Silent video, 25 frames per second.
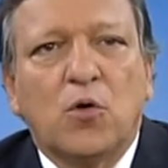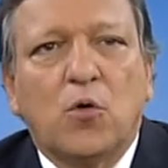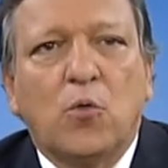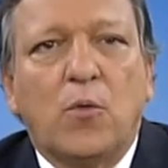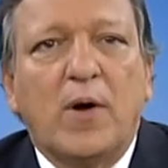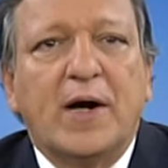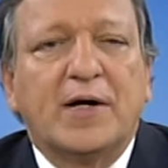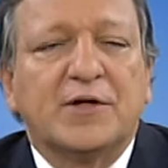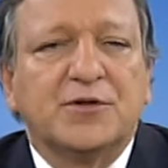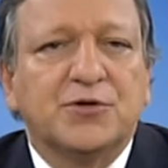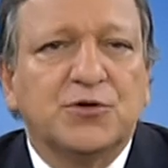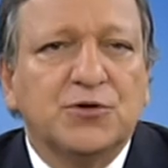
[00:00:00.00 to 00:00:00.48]

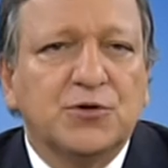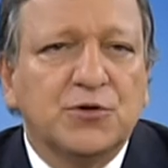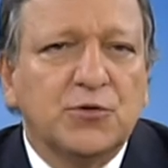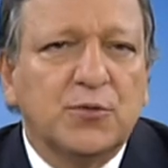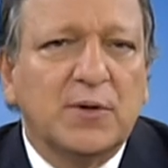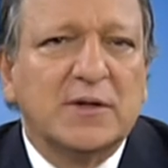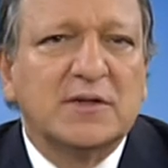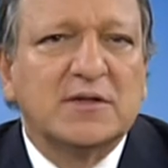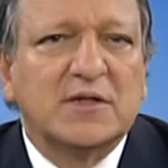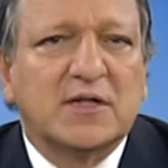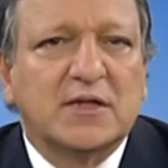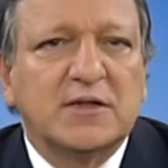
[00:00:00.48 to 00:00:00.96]
where
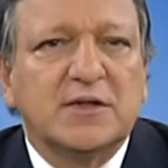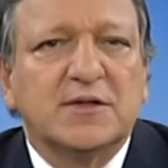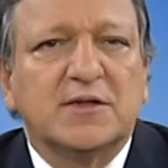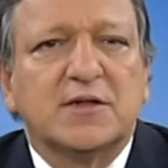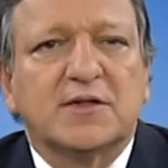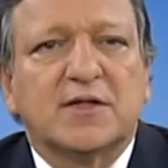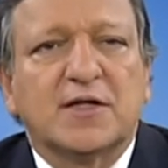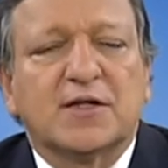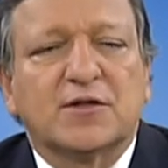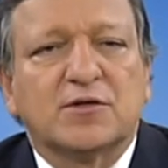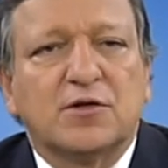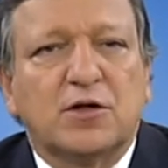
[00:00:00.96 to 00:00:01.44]
new and
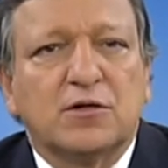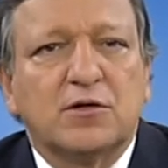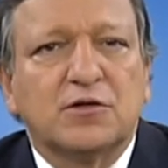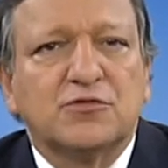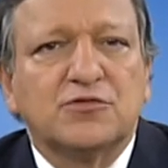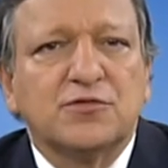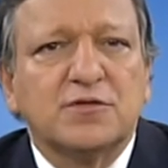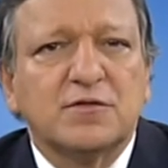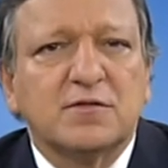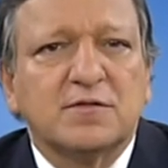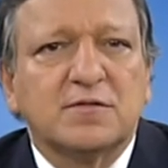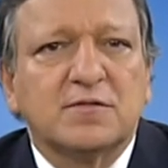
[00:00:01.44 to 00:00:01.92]
cleaner
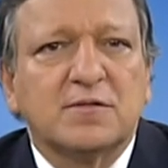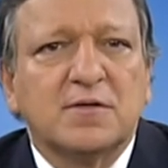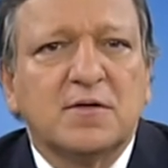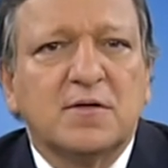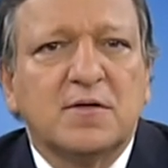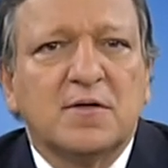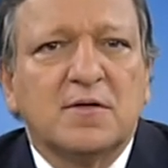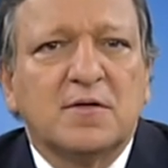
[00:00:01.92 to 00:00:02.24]
technologies